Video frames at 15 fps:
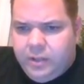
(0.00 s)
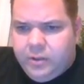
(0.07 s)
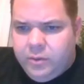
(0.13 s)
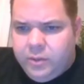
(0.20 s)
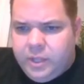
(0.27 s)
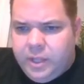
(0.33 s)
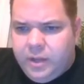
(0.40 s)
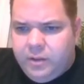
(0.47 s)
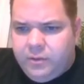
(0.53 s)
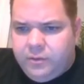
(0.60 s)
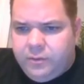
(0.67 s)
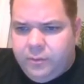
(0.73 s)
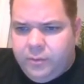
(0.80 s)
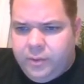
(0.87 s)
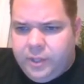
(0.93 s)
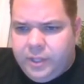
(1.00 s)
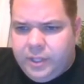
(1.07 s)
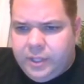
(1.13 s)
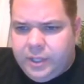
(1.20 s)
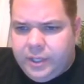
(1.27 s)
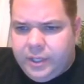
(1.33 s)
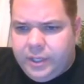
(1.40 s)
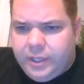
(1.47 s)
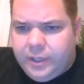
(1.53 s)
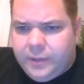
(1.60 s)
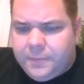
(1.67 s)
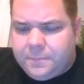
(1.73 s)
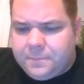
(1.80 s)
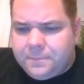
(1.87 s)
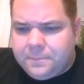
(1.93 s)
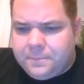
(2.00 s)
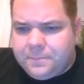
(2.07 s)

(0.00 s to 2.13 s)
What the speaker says: You get into the